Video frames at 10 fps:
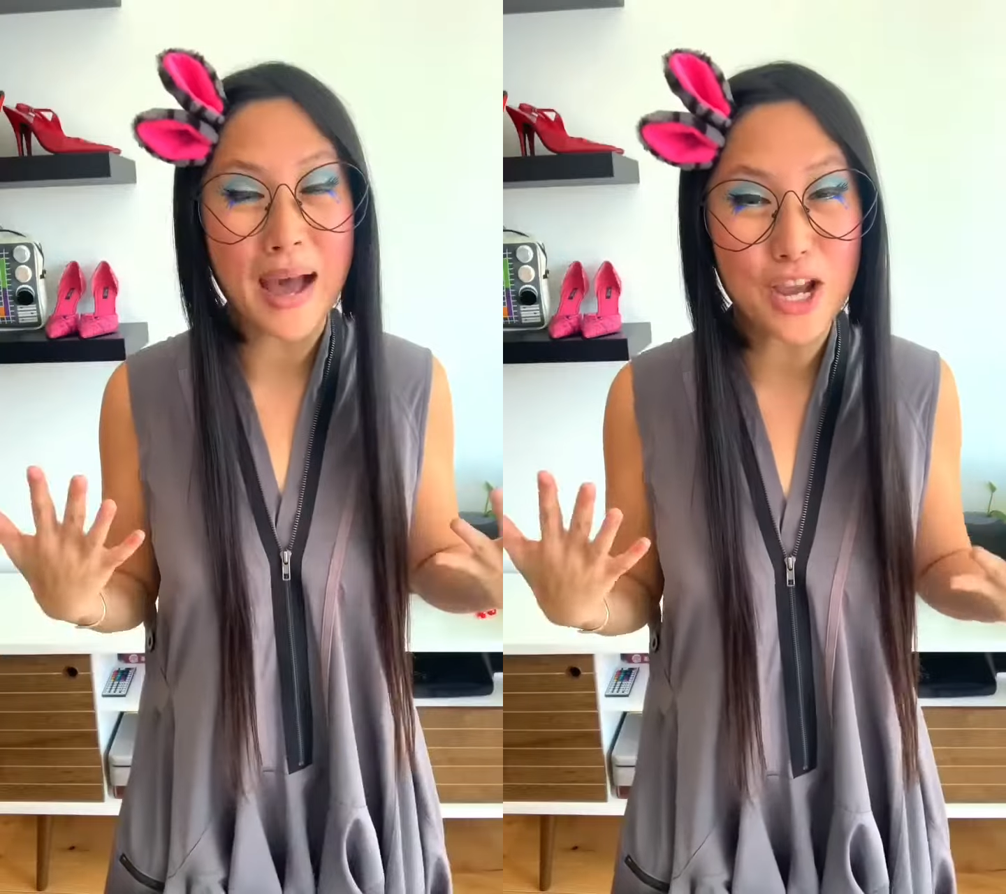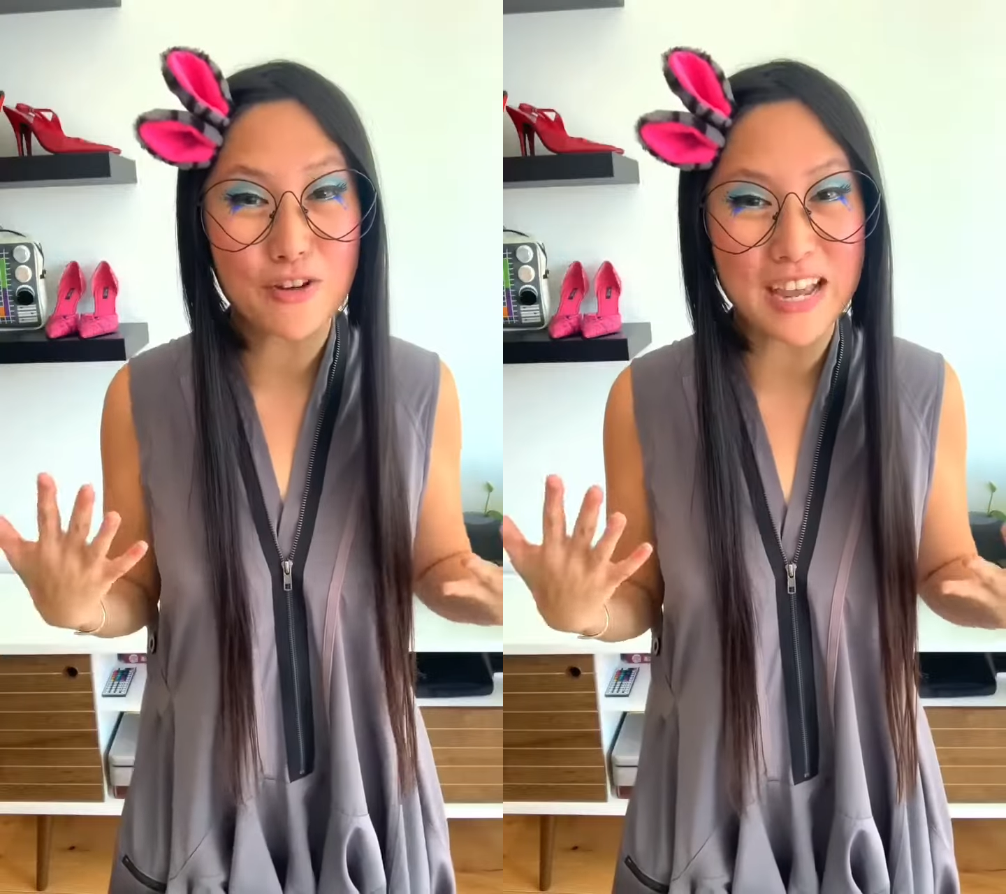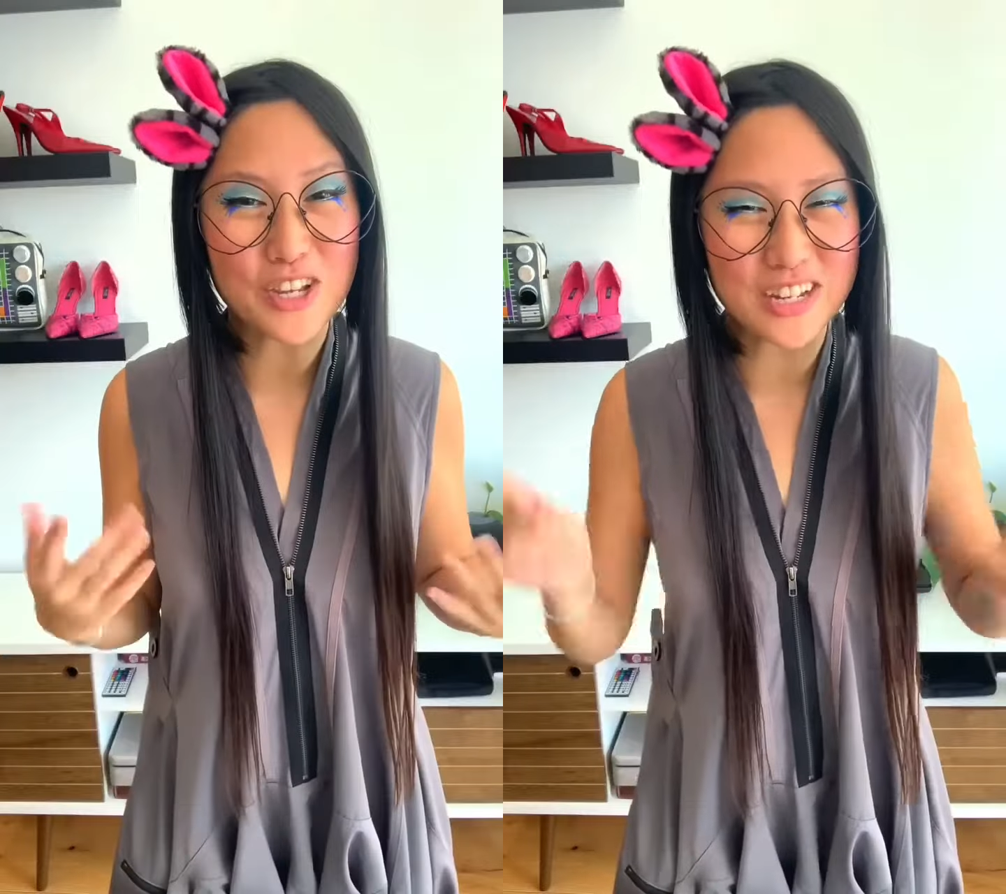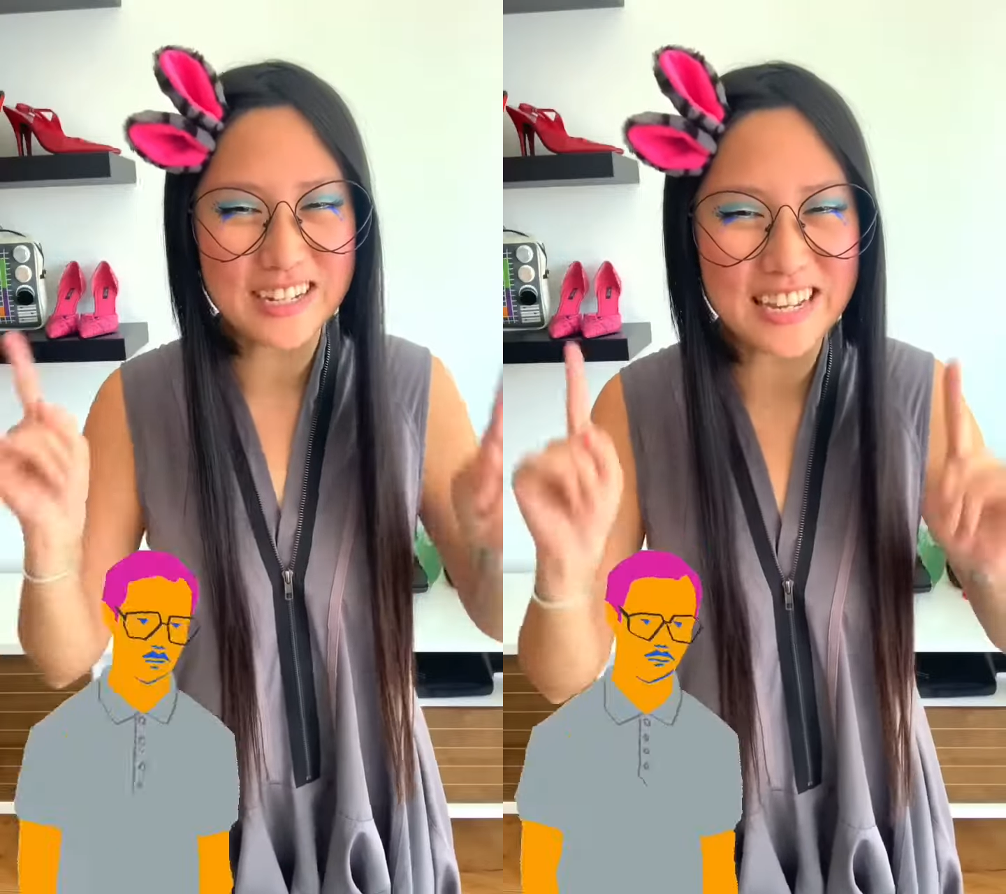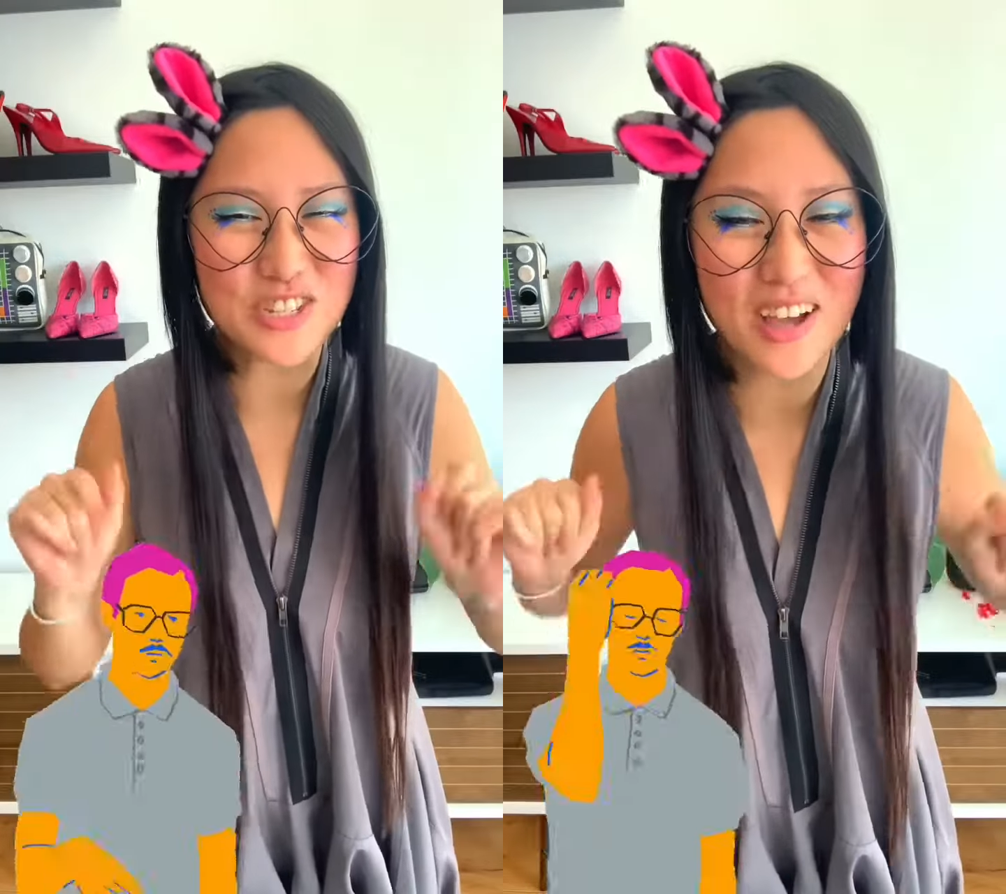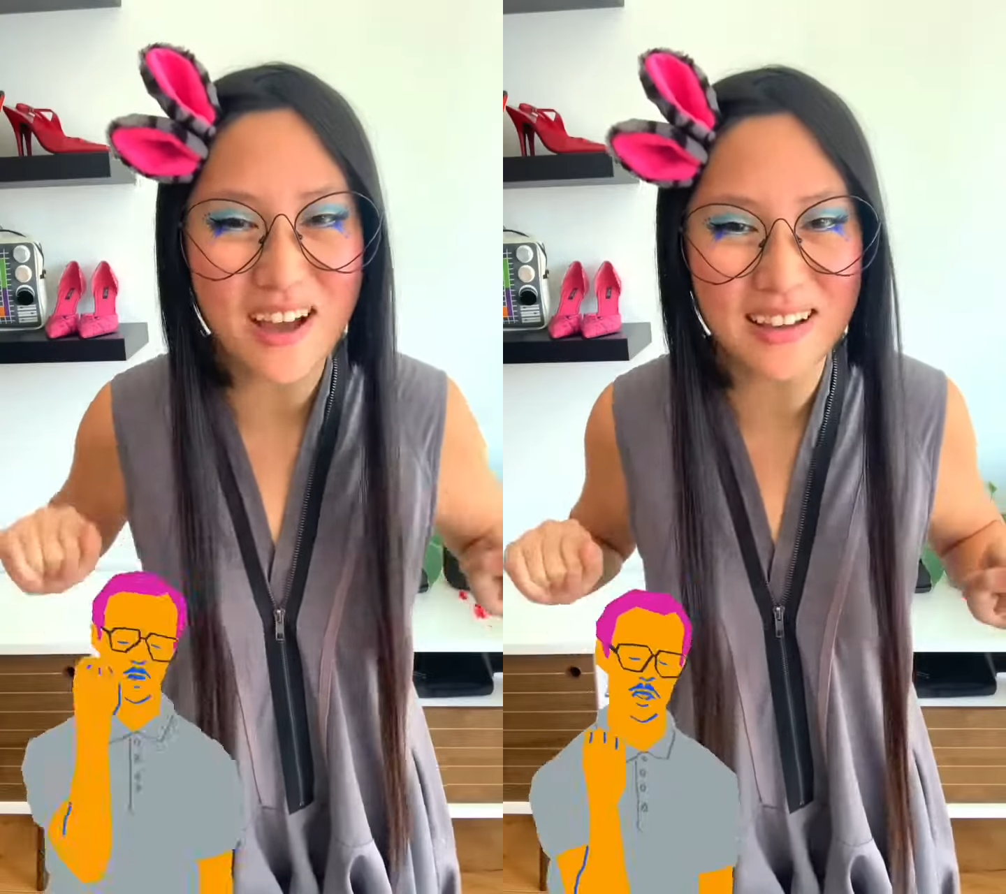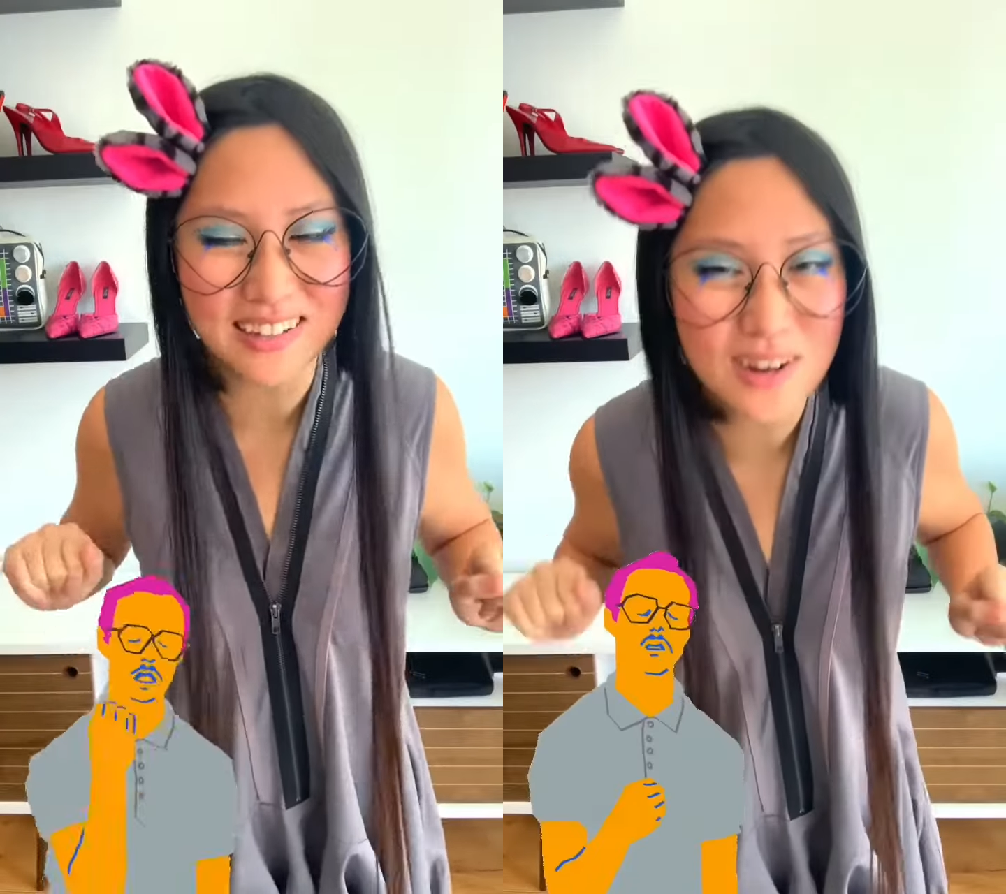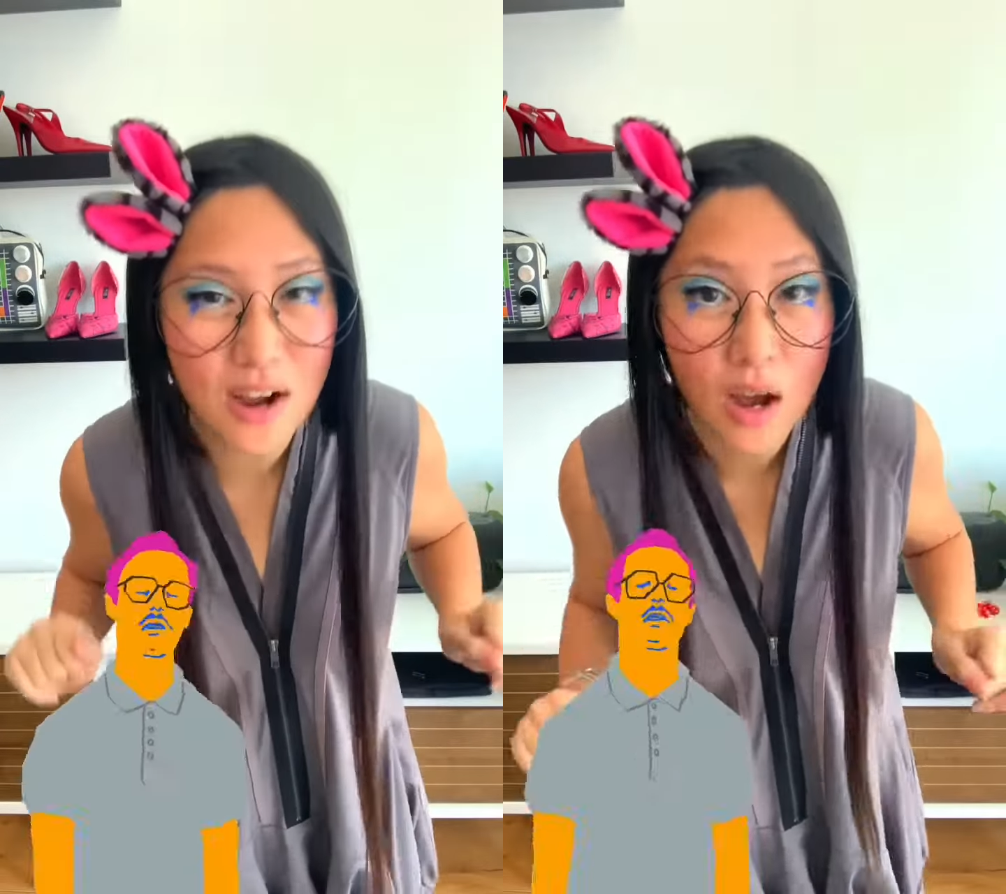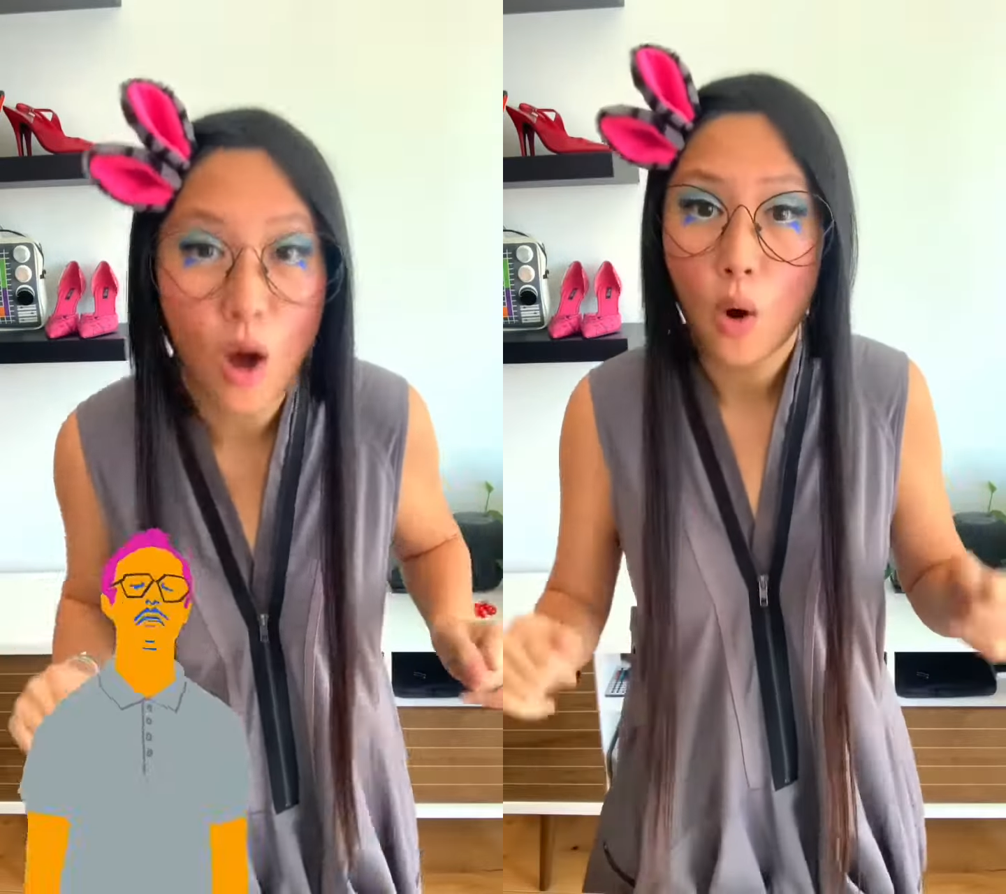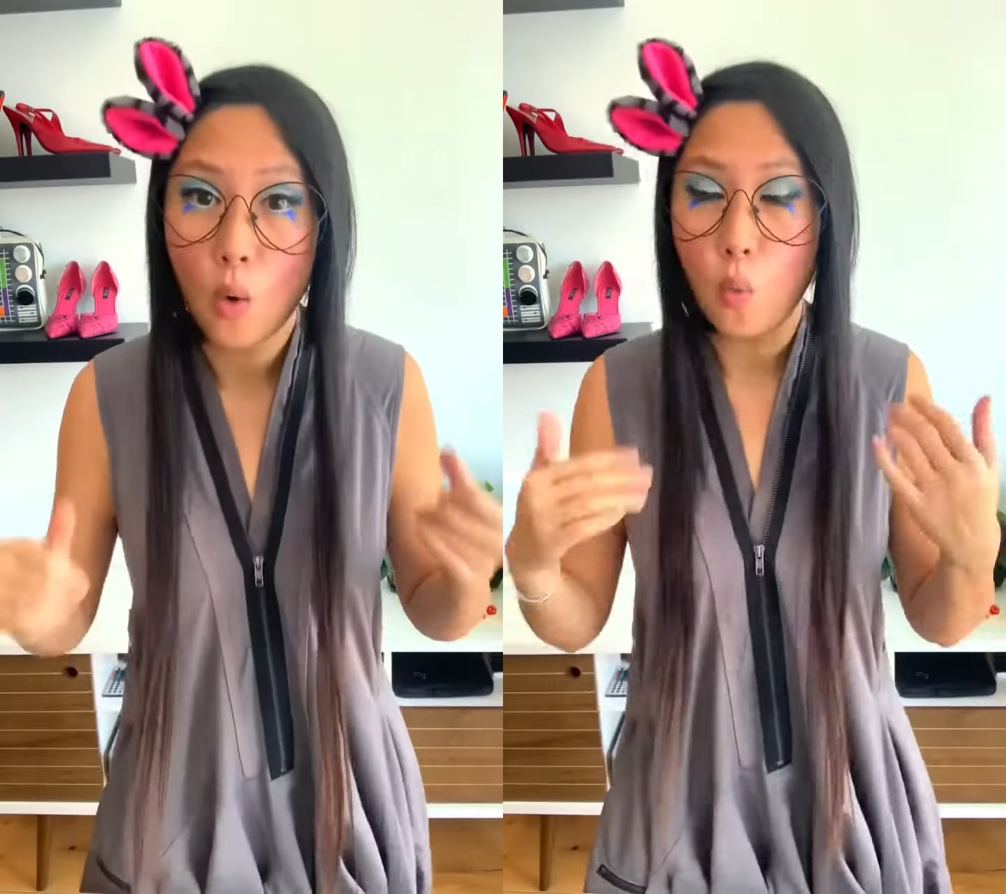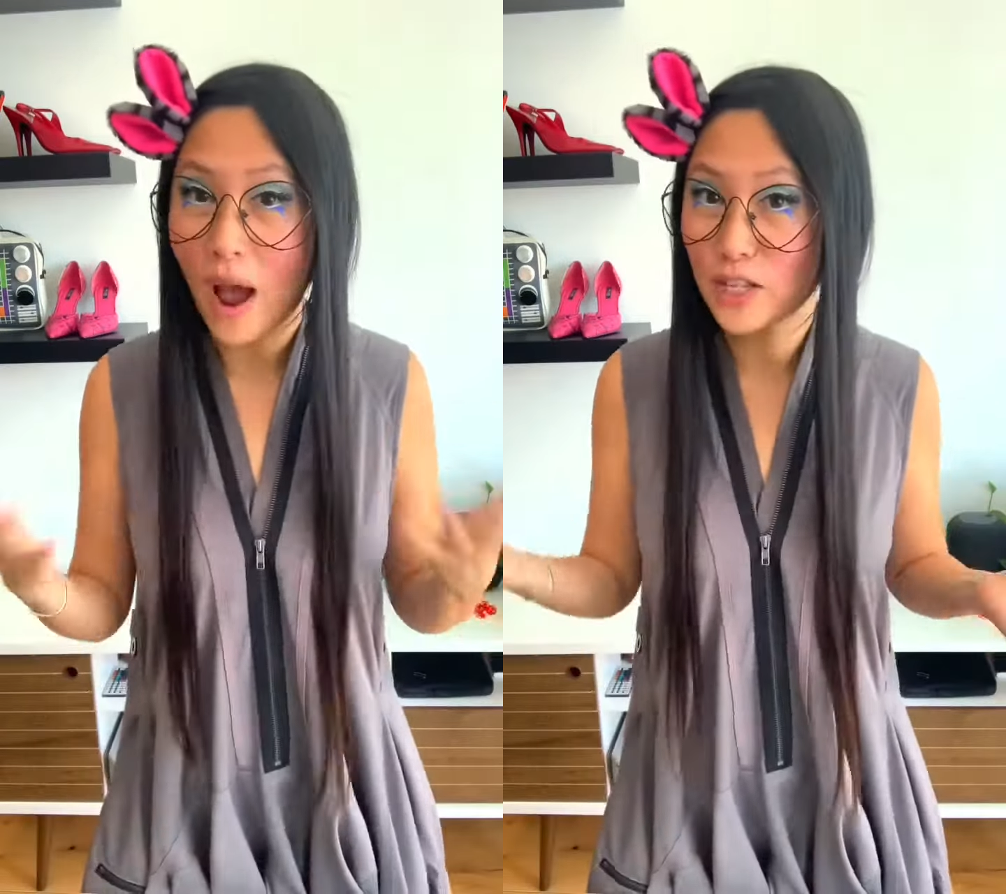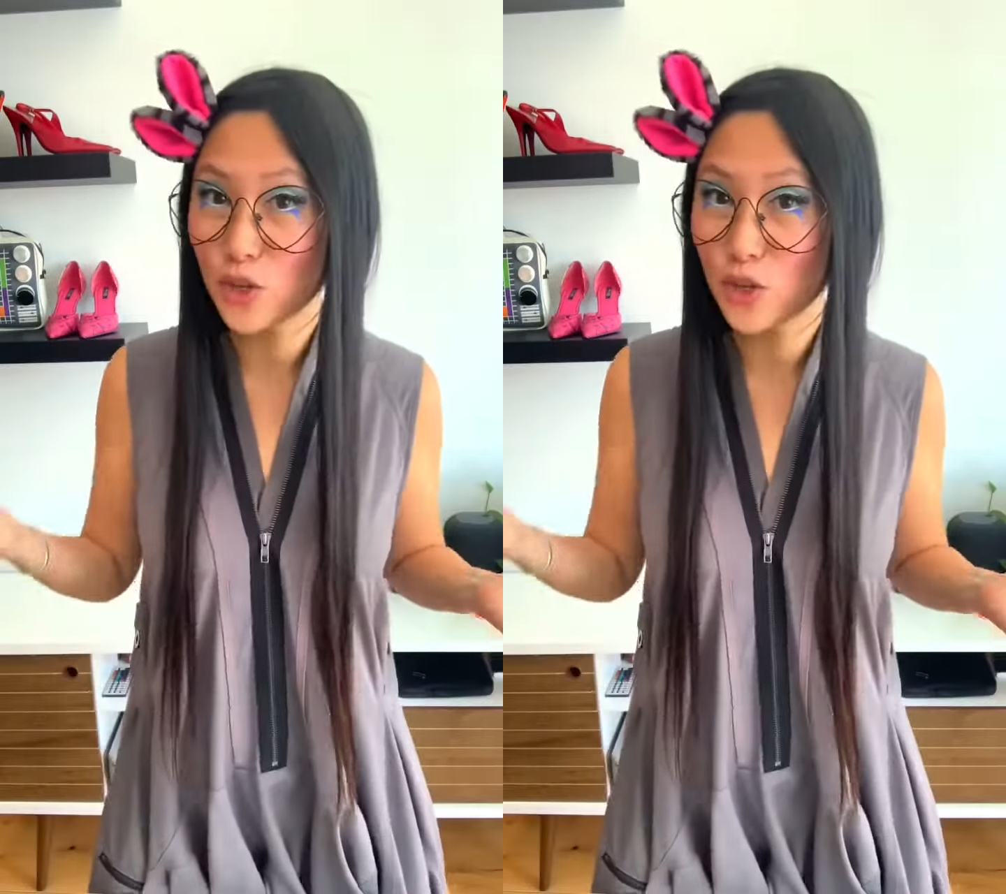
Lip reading: creation is done. Why so